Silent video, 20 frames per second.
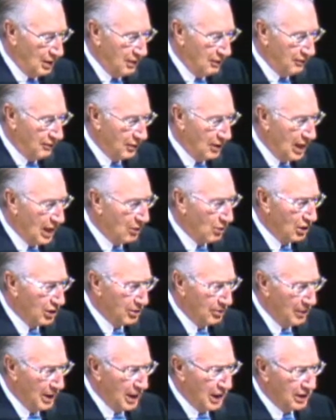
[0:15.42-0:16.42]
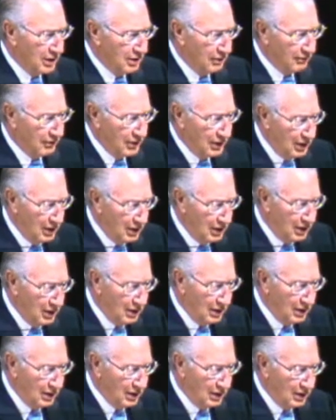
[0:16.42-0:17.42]
for I will demand of
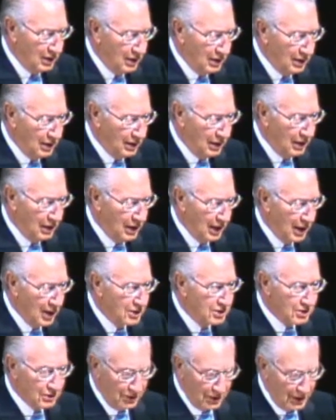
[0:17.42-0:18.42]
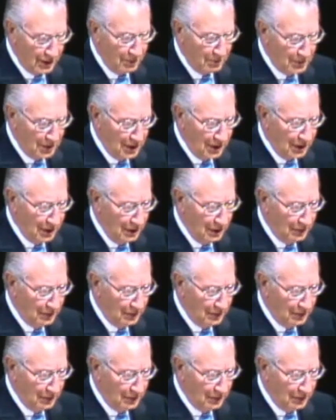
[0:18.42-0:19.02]
thee, and answer thou me.